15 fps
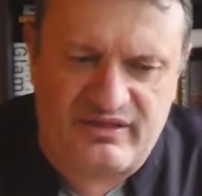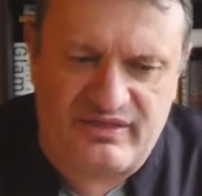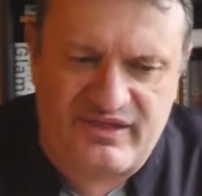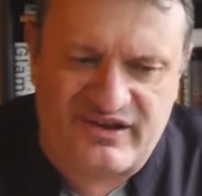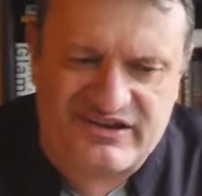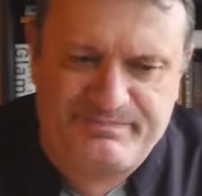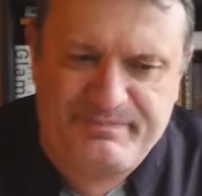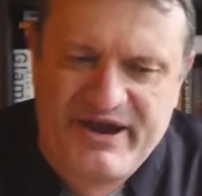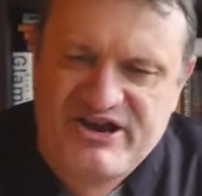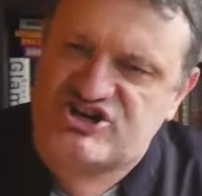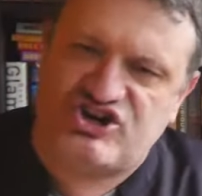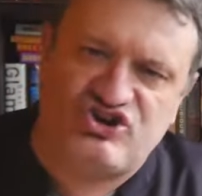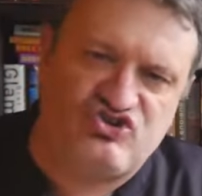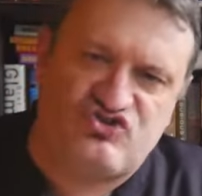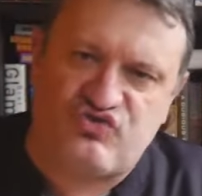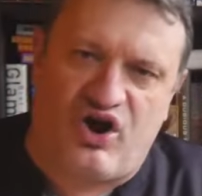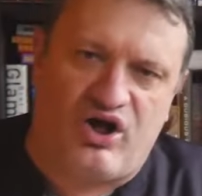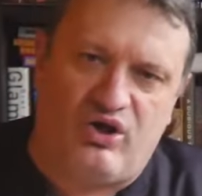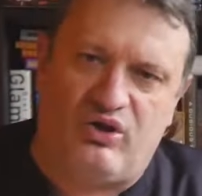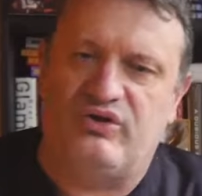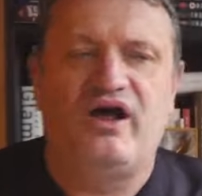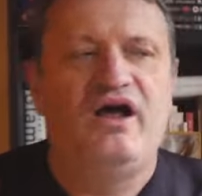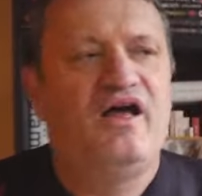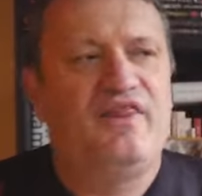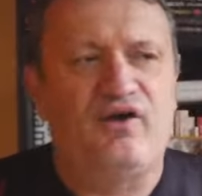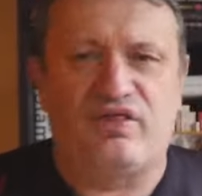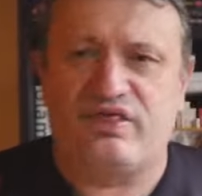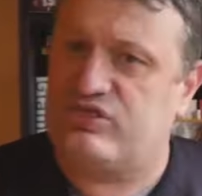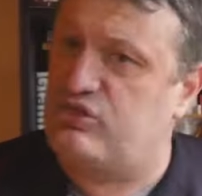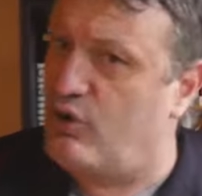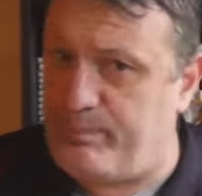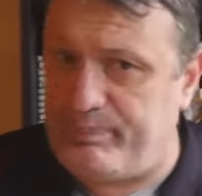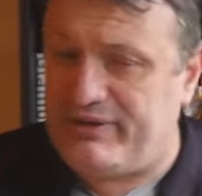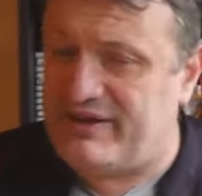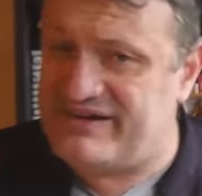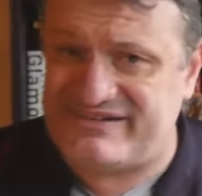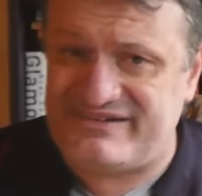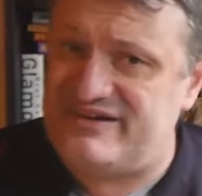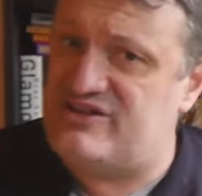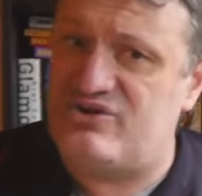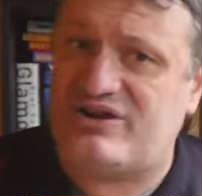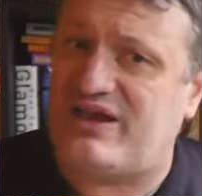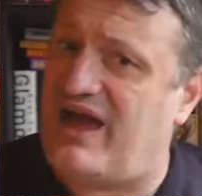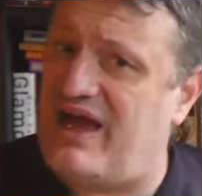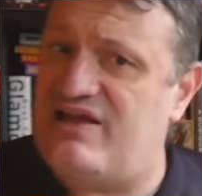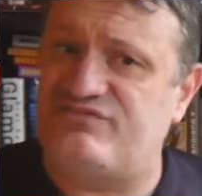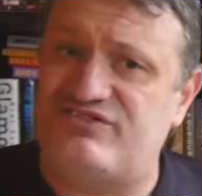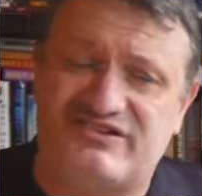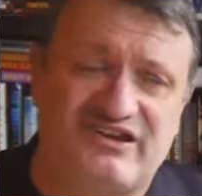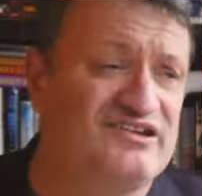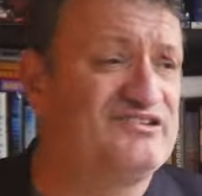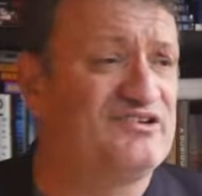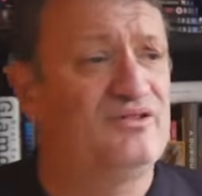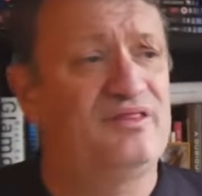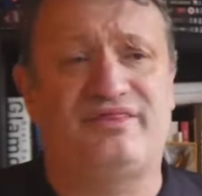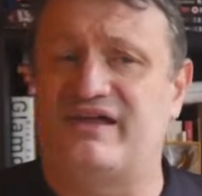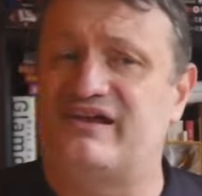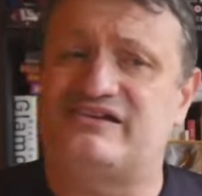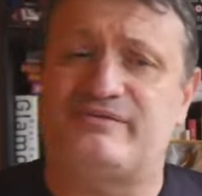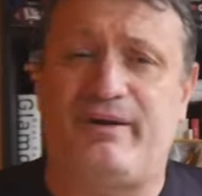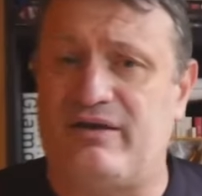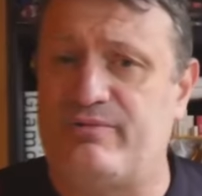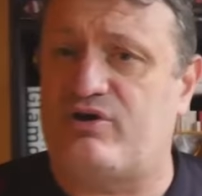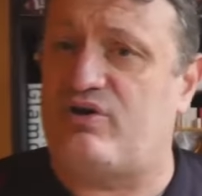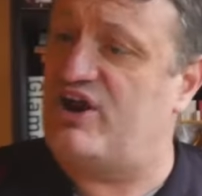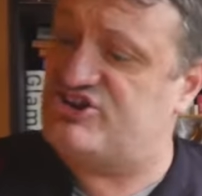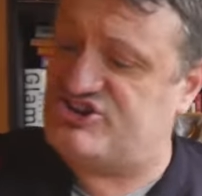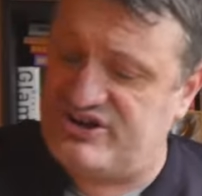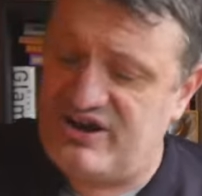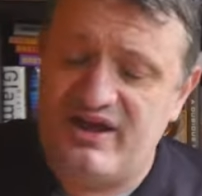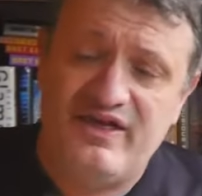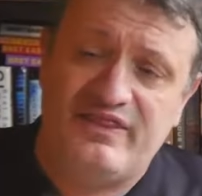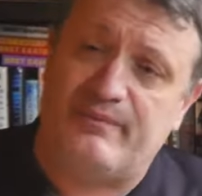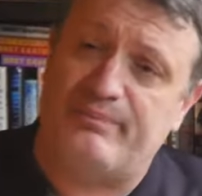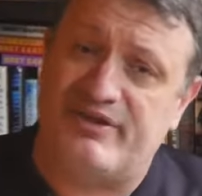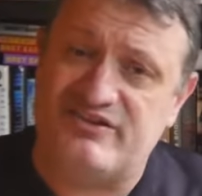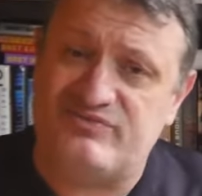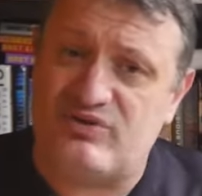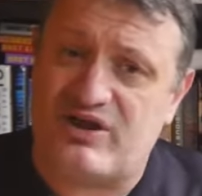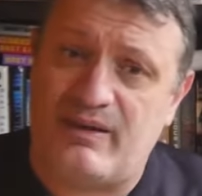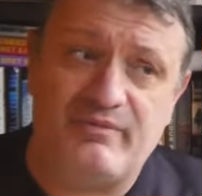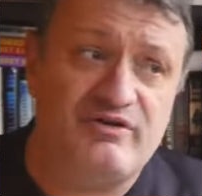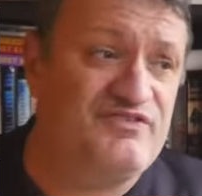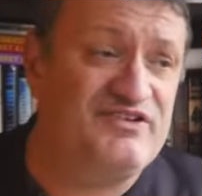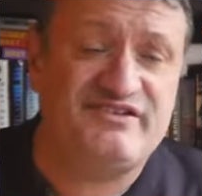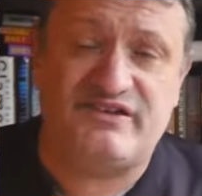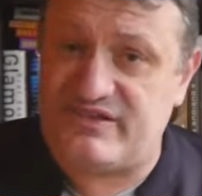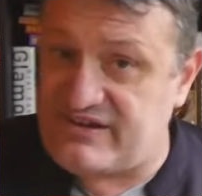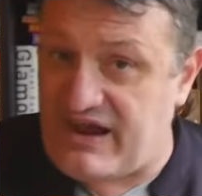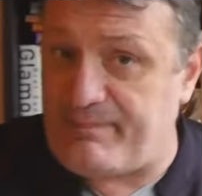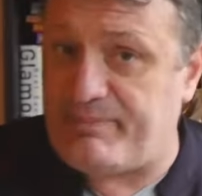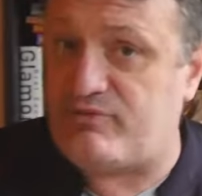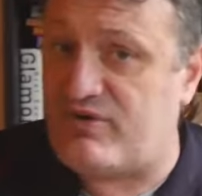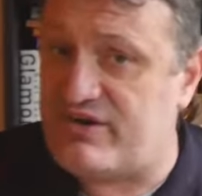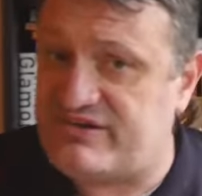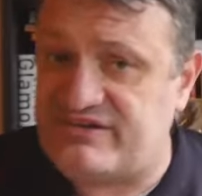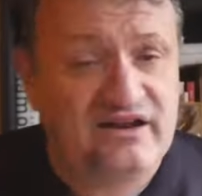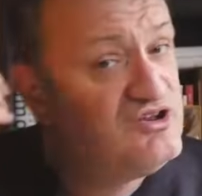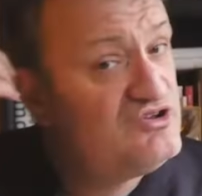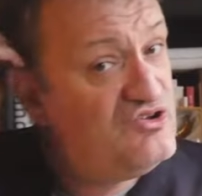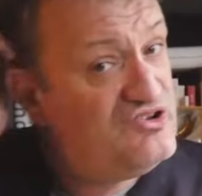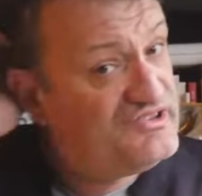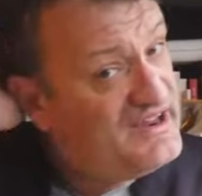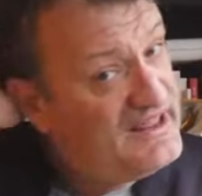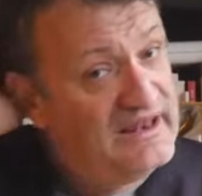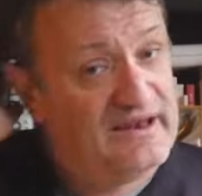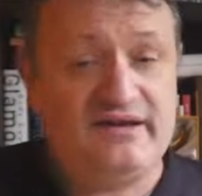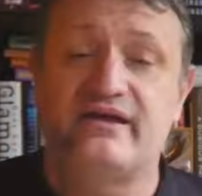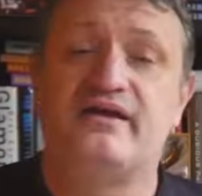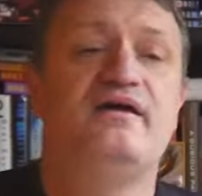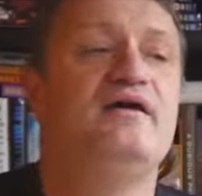their speech controlled. There are thought police in the U K. If you say certain things about immigration, the police will come and visit. This happened recently in New Zealand.